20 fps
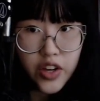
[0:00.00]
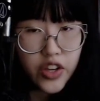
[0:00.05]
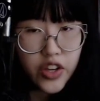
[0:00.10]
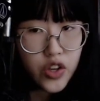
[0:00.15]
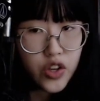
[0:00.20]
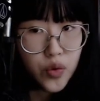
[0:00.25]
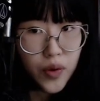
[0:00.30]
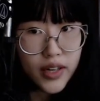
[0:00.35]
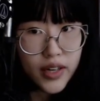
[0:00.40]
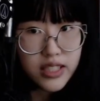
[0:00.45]

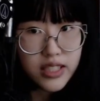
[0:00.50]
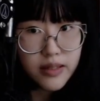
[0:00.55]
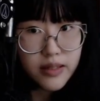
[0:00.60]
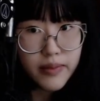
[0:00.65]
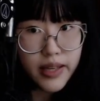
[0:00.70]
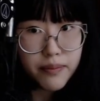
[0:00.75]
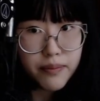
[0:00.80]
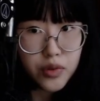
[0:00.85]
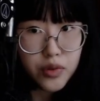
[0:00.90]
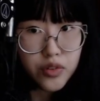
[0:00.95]
You want to
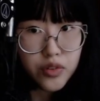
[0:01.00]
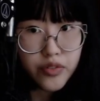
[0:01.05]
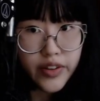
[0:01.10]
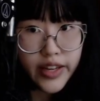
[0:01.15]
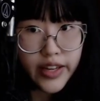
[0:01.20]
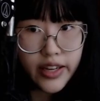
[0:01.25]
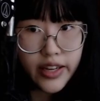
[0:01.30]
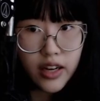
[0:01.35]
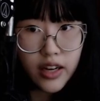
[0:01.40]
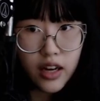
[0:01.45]
be
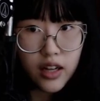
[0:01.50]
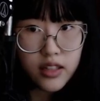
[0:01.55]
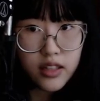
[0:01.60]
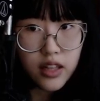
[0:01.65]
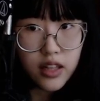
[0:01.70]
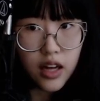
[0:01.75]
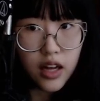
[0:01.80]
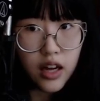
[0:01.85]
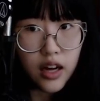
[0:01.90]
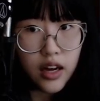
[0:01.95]
moving
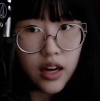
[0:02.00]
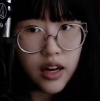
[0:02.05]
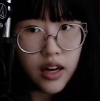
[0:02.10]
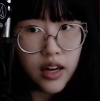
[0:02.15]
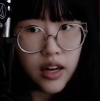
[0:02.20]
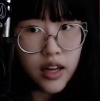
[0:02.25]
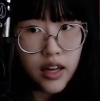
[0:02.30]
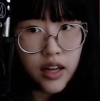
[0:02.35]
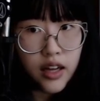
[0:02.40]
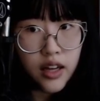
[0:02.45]

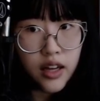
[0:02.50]
along